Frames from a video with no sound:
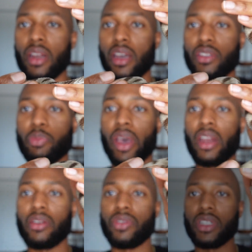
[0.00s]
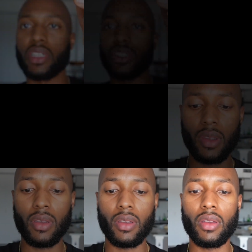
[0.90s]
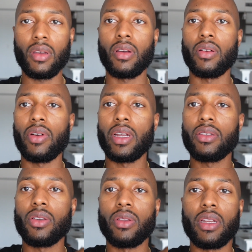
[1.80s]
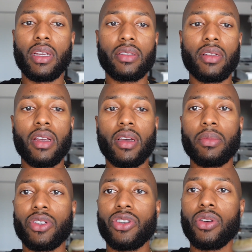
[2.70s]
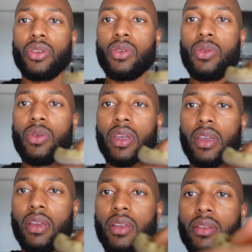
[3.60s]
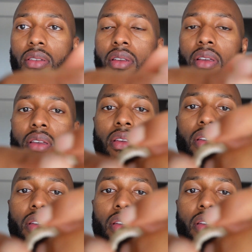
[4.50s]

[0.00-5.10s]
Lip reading: nice pattern reduction. All right, so the next snake I'm gonna show you is